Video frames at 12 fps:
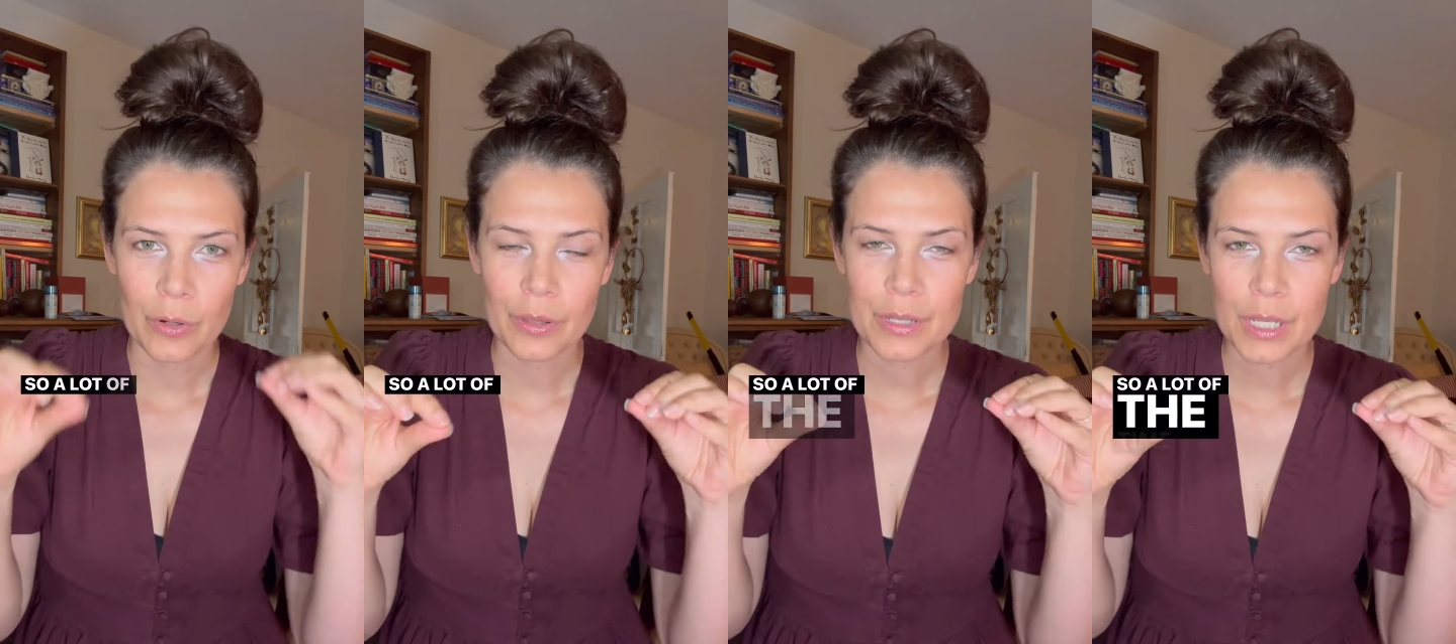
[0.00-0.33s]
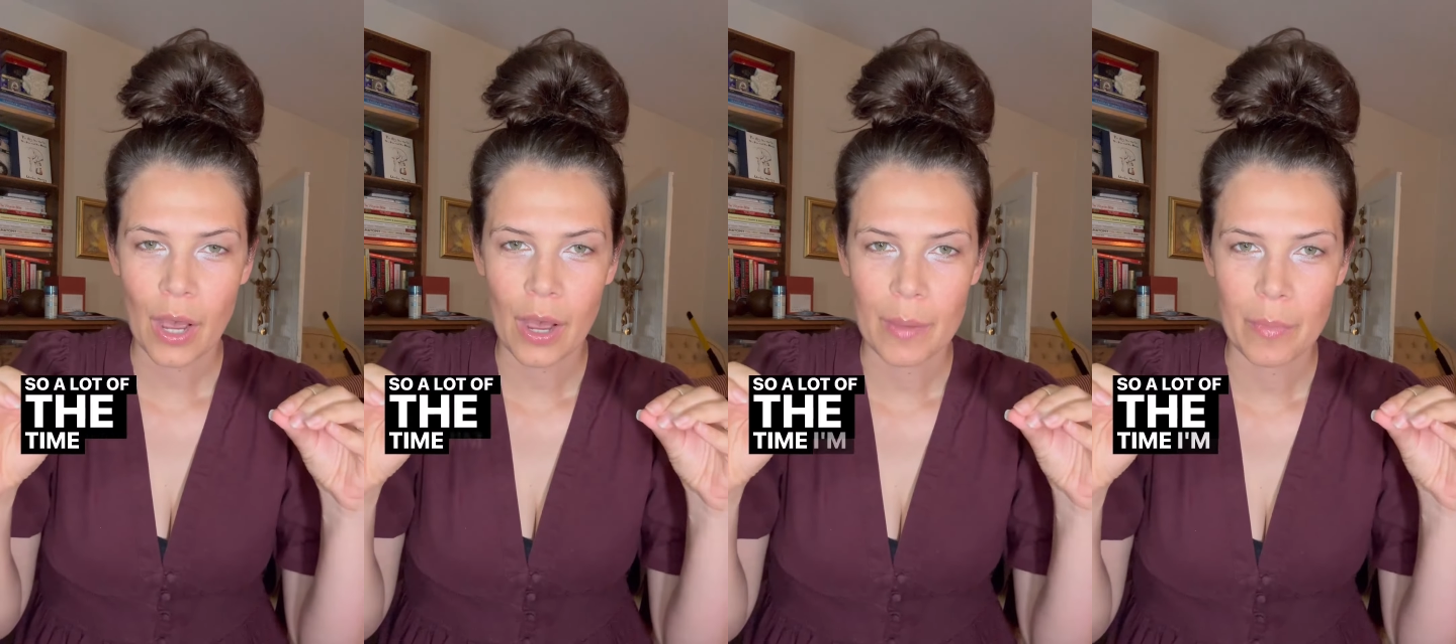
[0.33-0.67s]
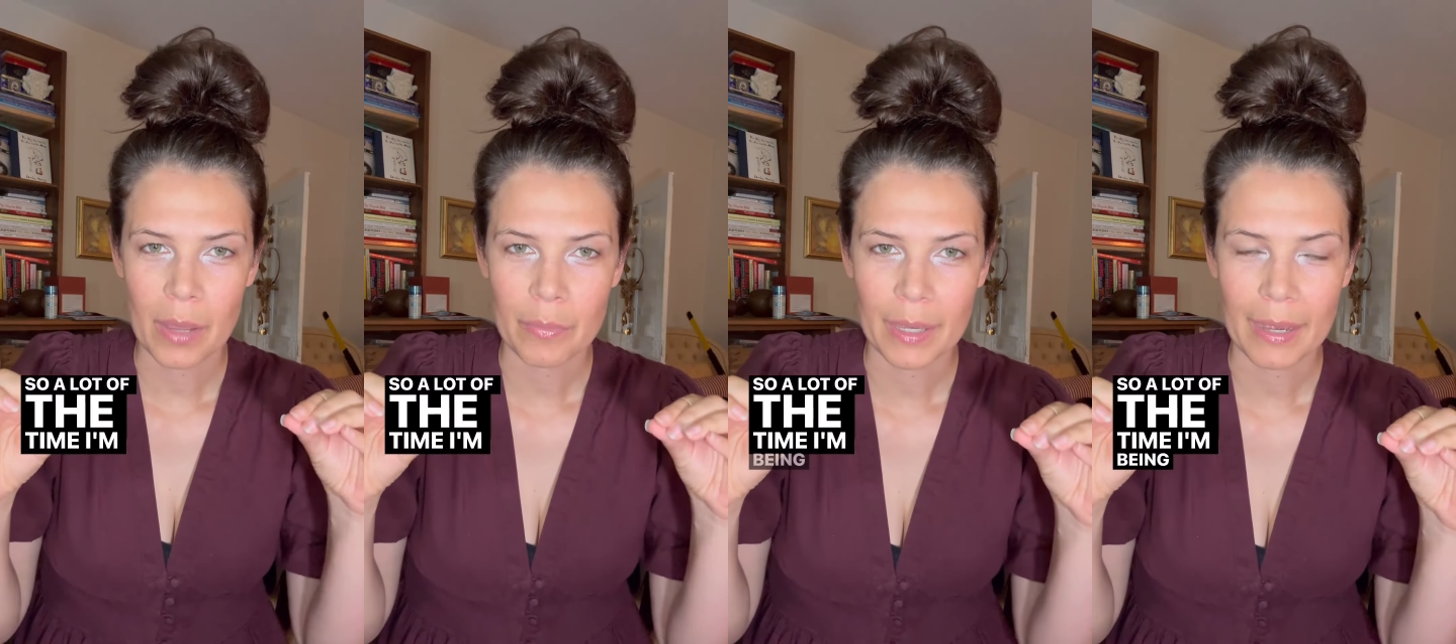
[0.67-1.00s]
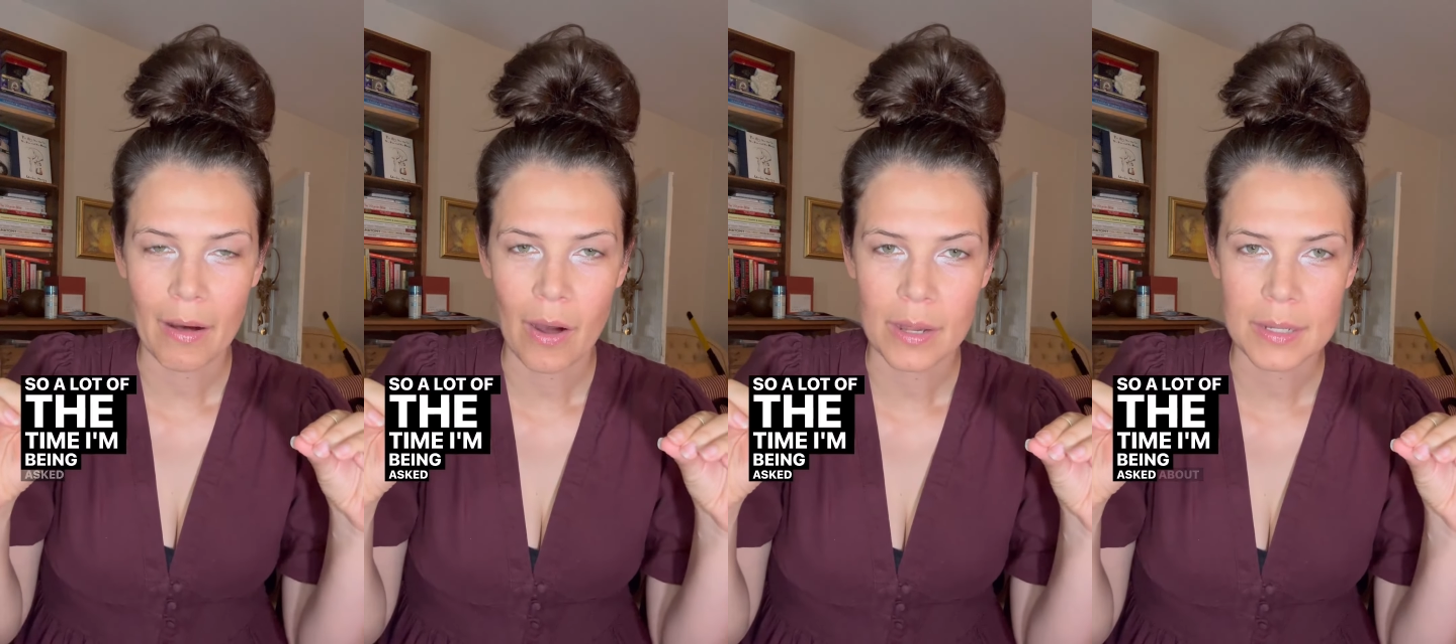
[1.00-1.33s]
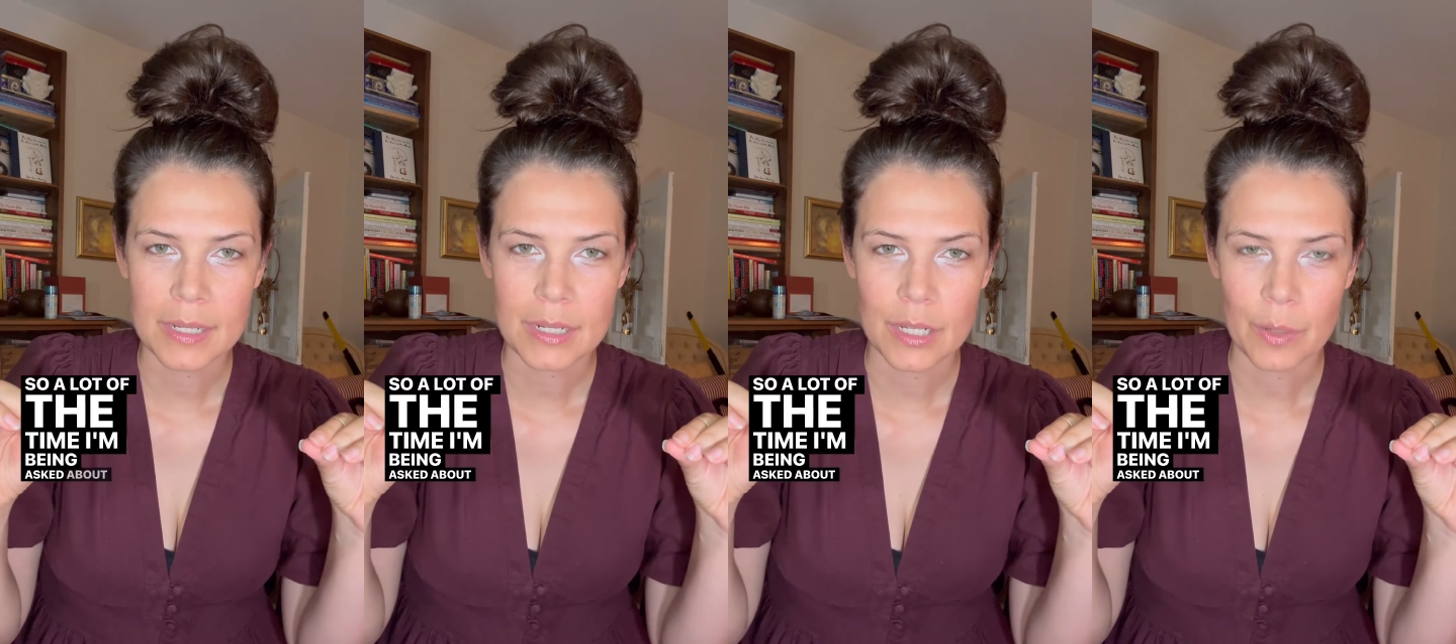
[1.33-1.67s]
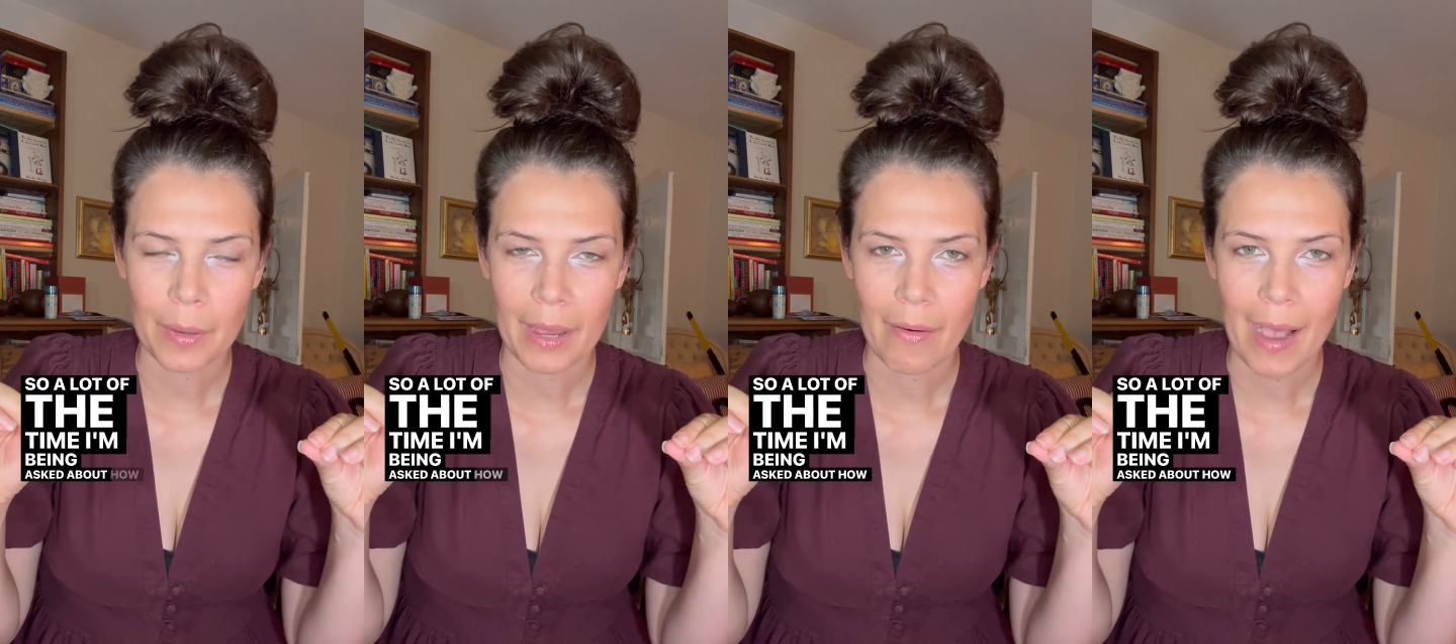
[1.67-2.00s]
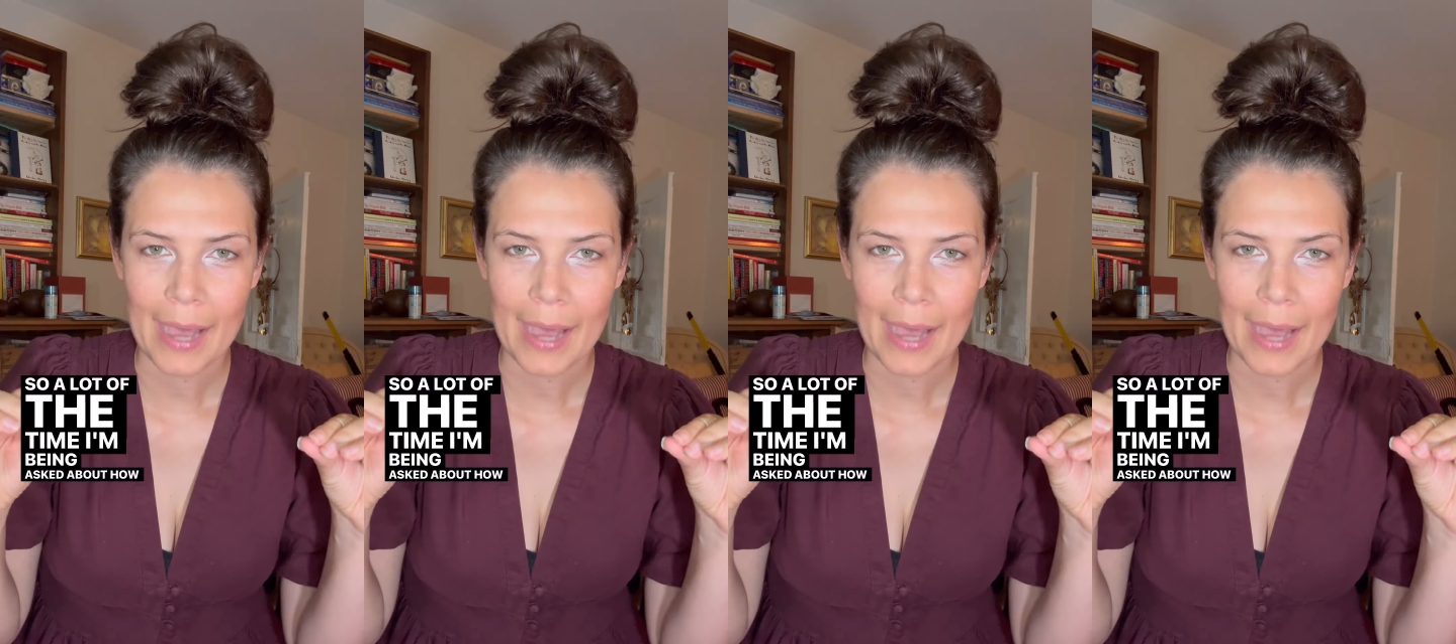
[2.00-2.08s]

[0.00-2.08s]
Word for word: of the time I'm being asked about,